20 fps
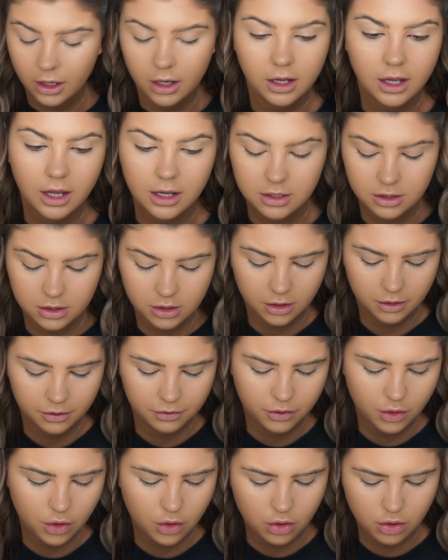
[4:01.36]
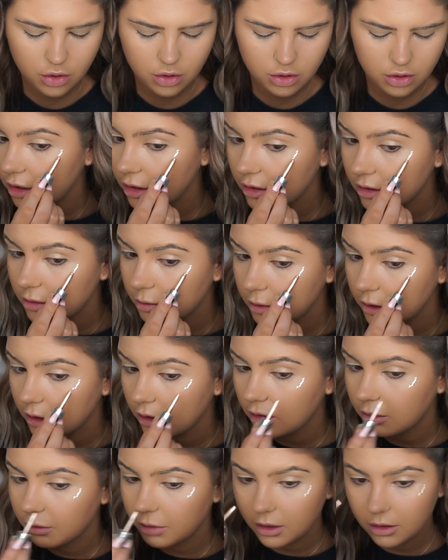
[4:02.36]
Okay, so for
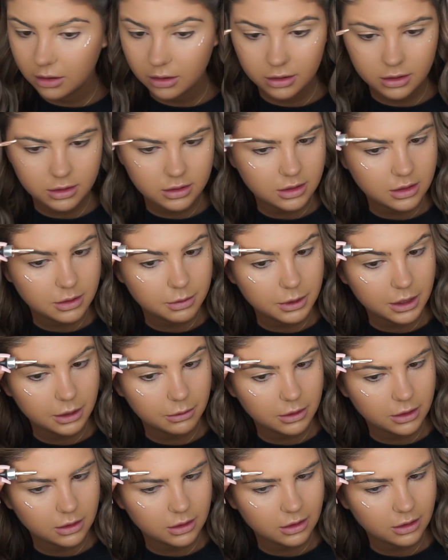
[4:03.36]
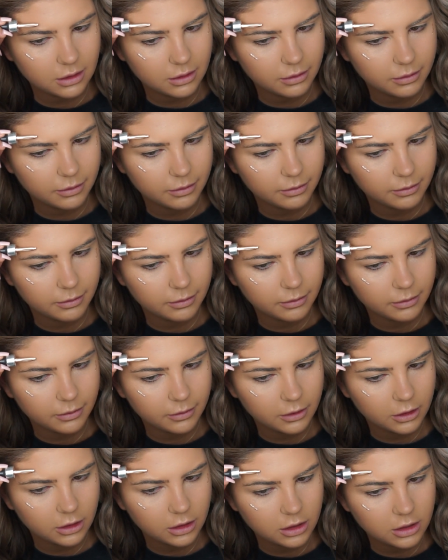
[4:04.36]
cream highlighter, I'm
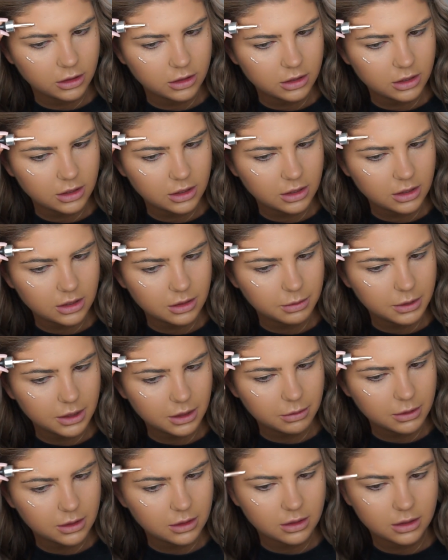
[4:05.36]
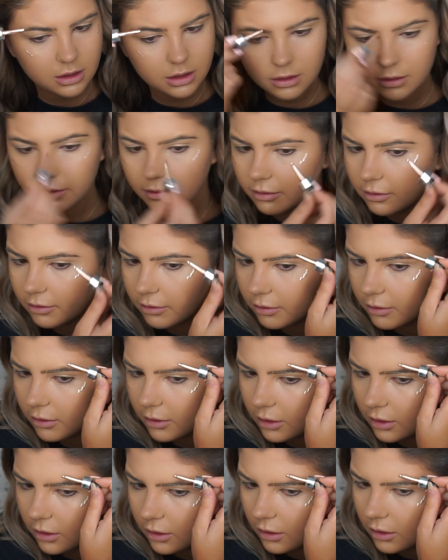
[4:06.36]
going in with the Cover F X Custom
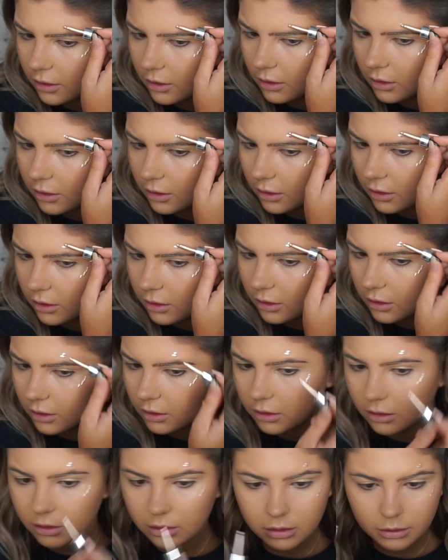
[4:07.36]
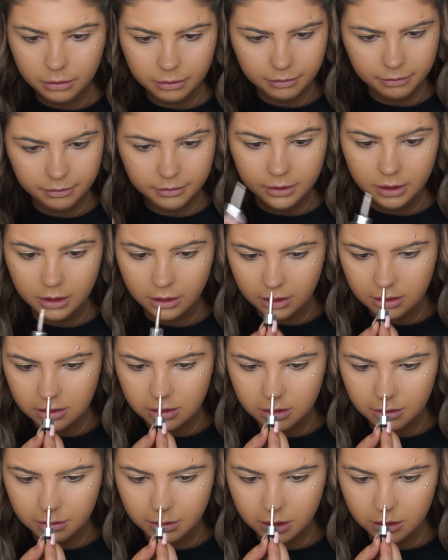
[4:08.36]
Enhancer Drops
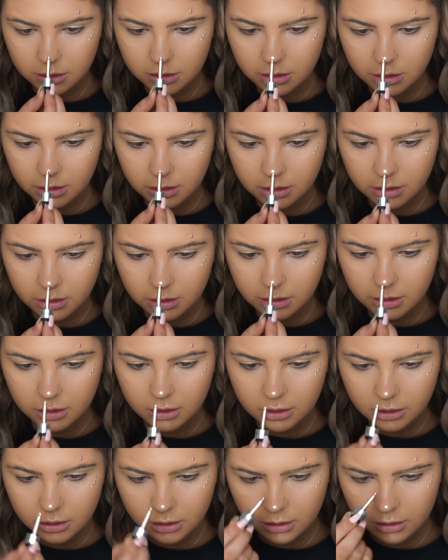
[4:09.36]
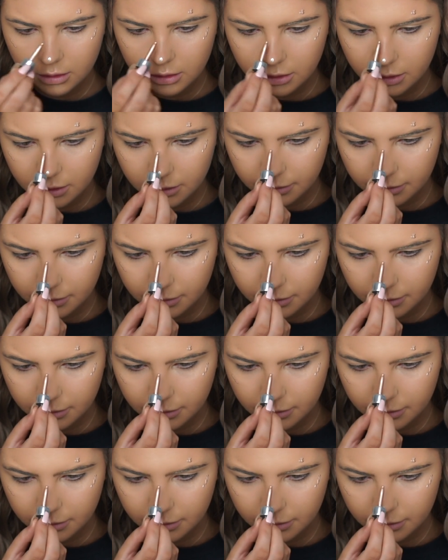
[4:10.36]
in the shade Moonlight.